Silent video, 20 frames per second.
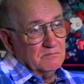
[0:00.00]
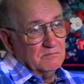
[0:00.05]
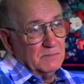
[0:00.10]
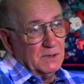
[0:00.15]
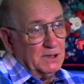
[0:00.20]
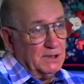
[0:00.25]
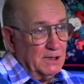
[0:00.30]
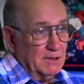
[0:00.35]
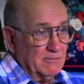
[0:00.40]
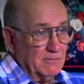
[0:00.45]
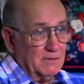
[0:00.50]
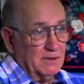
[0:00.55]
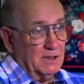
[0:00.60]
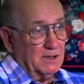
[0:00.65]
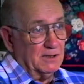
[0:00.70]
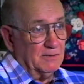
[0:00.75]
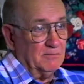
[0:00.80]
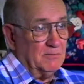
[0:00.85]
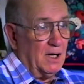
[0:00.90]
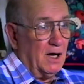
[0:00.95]
being in Berlin
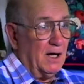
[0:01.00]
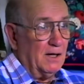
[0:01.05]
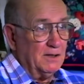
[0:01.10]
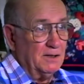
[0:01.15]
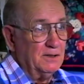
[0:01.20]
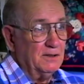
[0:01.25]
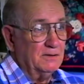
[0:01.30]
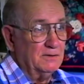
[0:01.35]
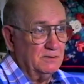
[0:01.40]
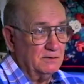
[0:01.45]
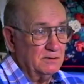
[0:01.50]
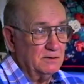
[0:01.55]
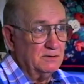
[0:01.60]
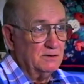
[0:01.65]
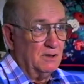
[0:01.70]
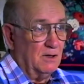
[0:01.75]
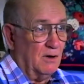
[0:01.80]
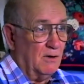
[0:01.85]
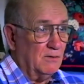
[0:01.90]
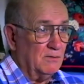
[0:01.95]
and Molly and
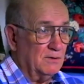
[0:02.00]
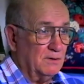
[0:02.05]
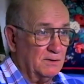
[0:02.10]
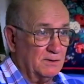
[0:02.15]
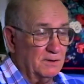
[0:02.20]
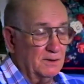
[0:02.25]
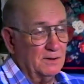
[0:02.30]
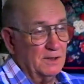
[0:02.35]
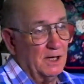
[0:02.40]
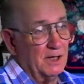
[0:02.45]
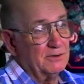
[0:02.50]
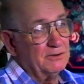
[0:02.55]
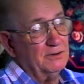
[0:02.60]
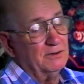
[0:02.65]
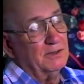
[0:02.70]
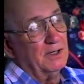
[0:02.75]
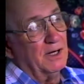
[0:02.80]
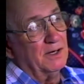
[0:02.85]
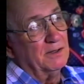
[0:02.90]
all the connection there